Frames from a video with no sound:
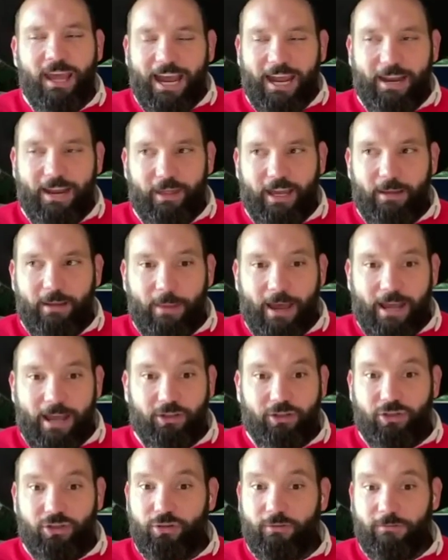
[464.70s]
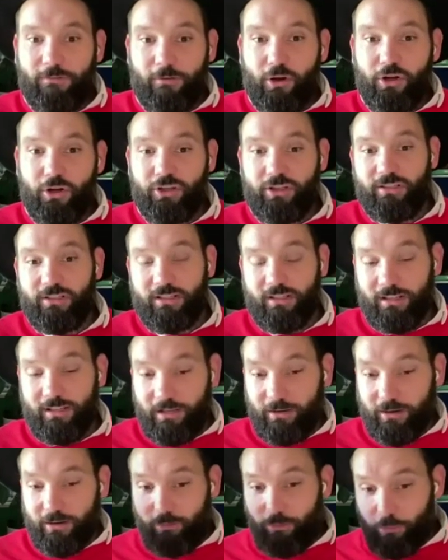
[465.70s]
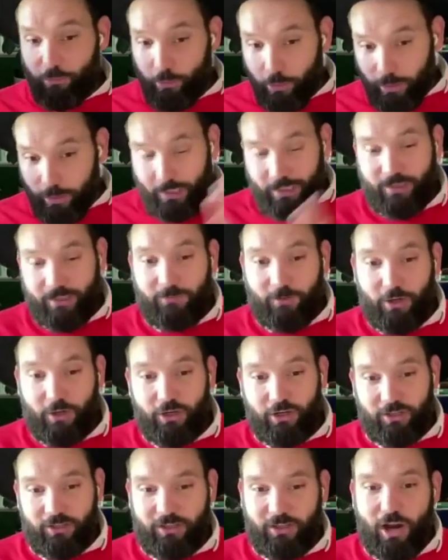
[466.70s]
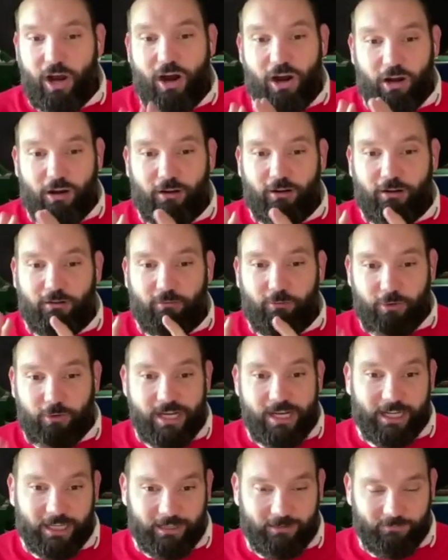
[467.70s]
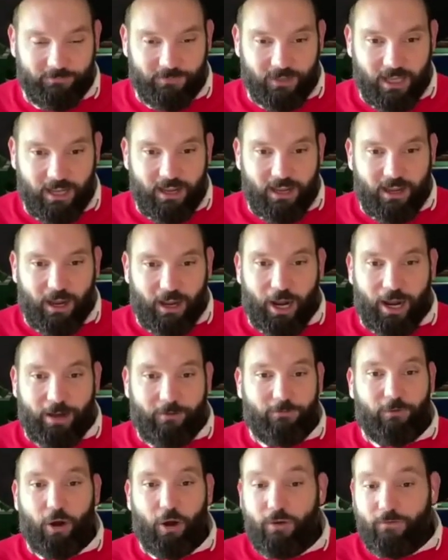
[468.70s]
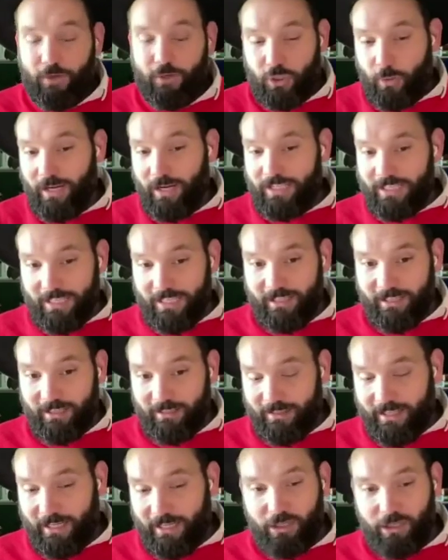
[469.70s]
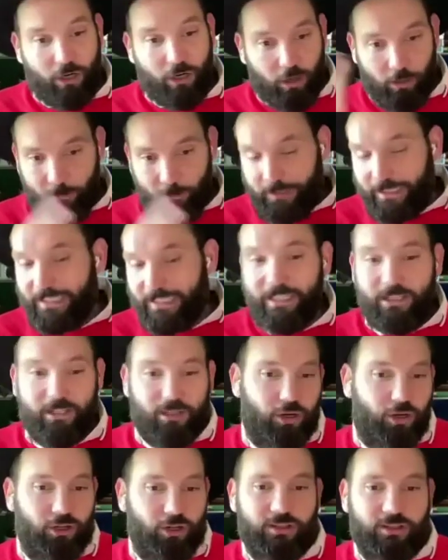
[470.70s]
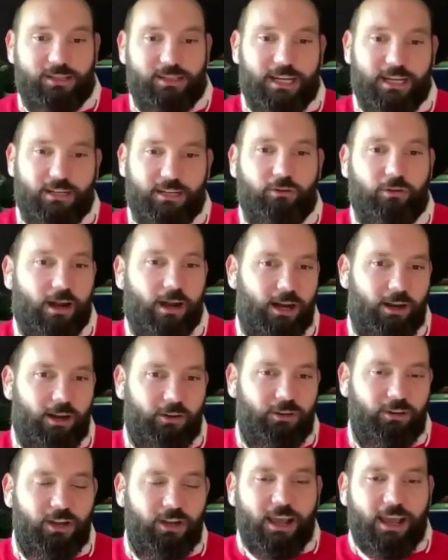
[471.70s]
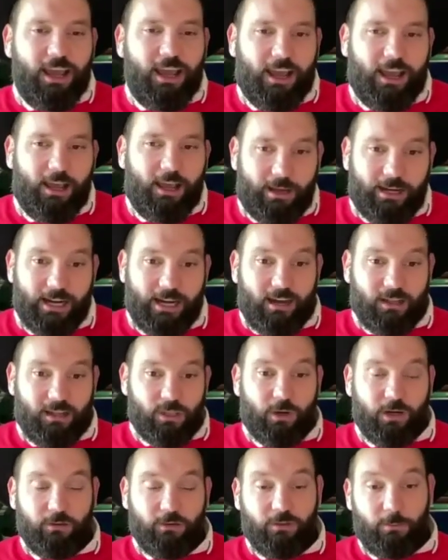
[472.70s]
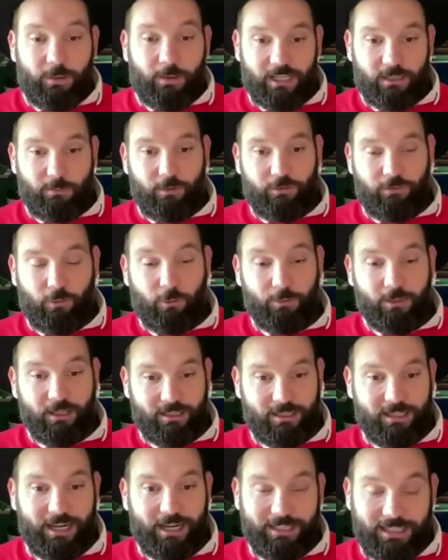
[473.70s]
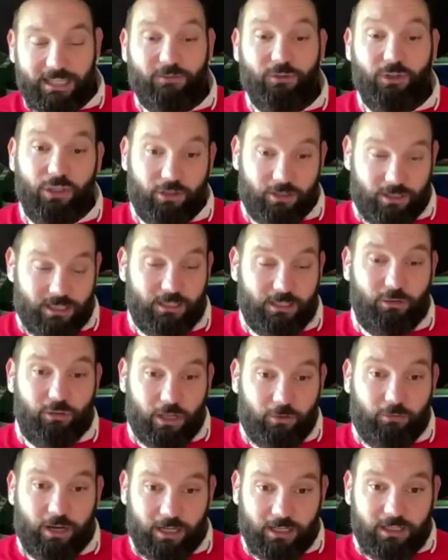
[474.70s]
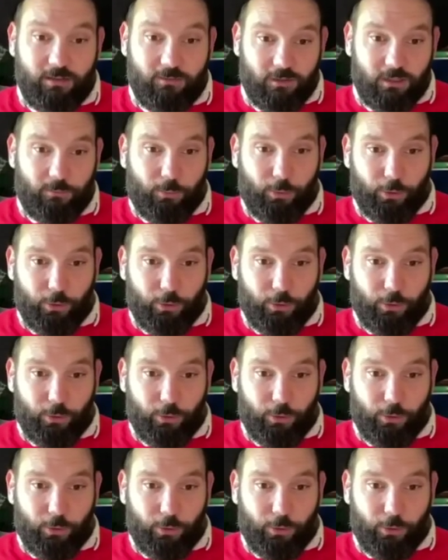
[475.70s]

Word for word: And they managed to focus, ruthless focus on reading. And over 20 years, they t- completely turned the state around um, and now it's one of the best performing states, even though it's still a relatively